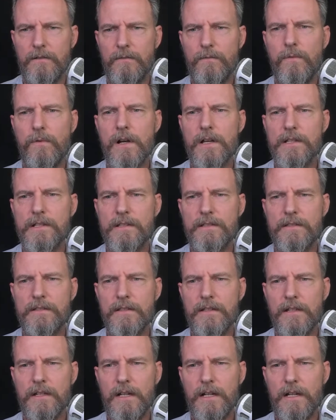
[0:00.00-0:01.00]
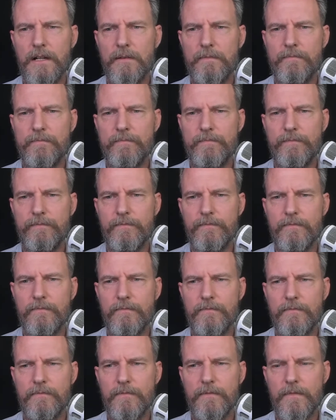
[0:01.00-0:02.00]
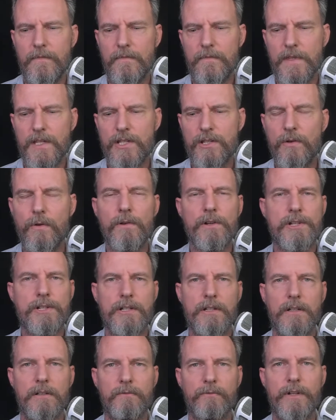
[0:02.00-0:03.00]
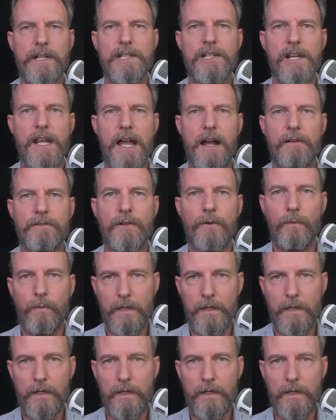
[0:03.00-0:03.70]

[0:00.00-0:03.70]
was Sorsha reaching out to